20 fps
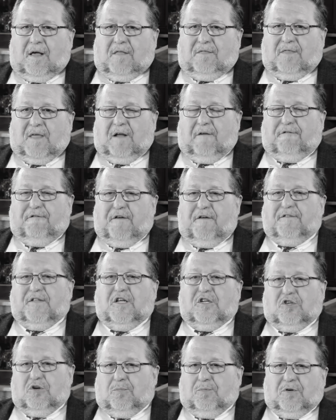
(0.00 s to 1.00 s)
that
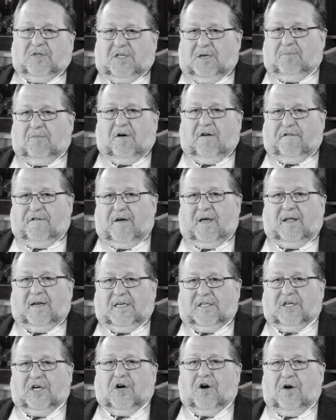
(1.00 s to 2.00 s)
52% more
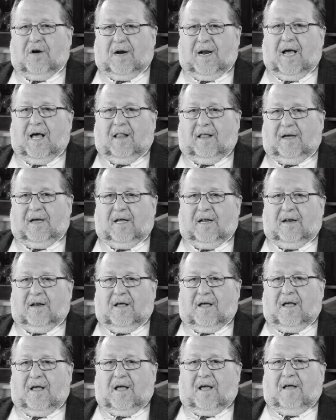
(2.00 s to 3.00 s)
felonies occur in Allegan
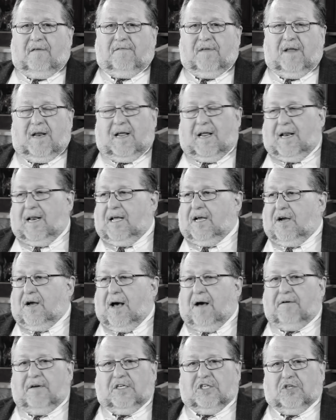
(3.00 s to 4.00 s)
than any
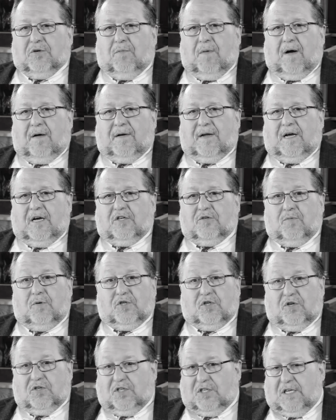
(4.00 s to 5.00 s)
county surrounding us,
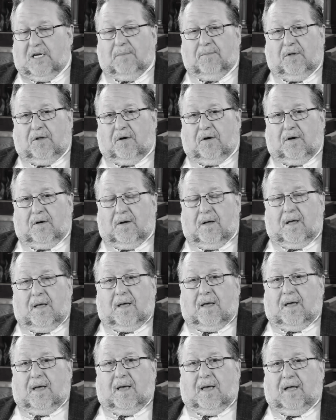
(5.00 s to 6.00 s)
which are similar
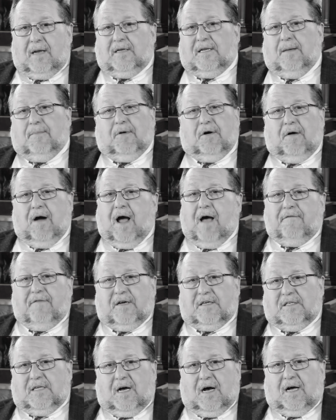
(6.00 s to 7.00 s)
in
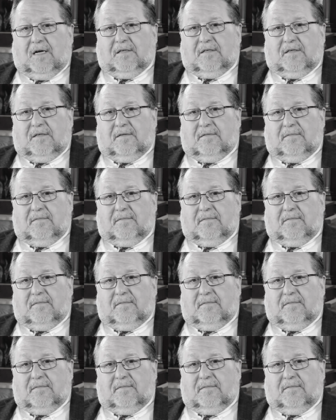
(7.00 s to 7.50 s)
demographics to us.